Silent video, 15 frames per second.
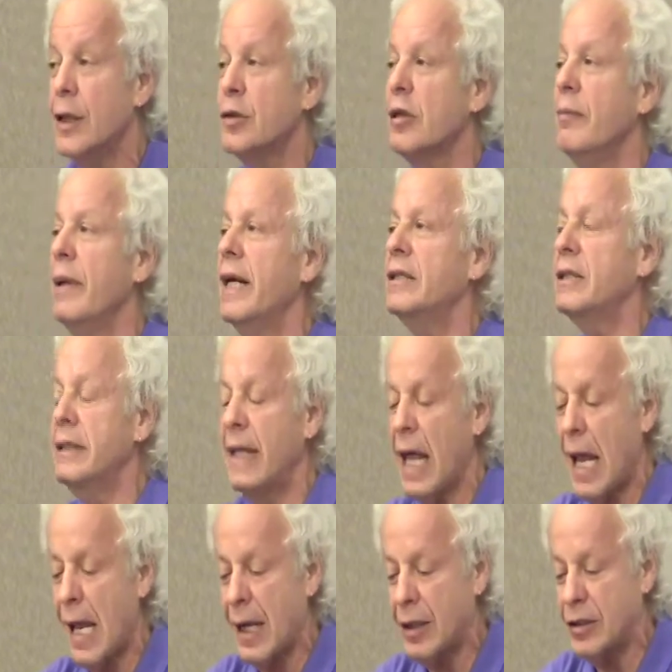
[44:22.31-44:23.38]
To me, it's
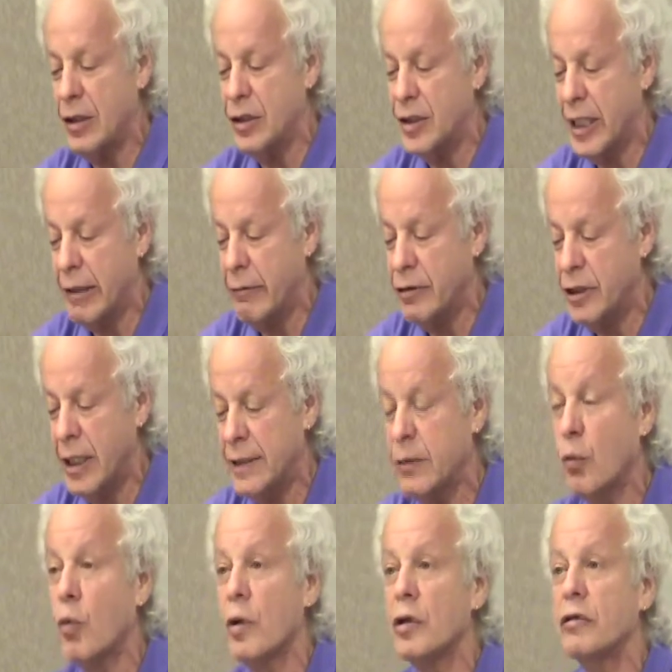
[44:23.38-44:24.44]
analogous to the secrecy that the
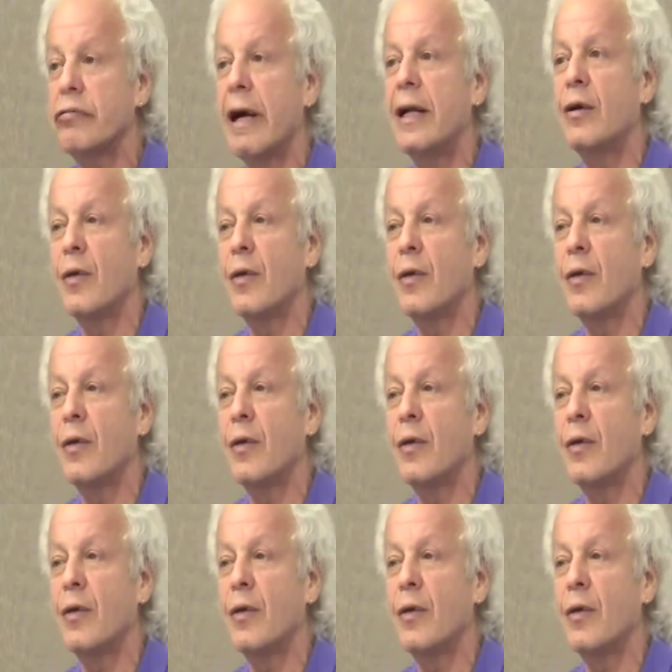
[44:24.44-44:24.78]
World Trade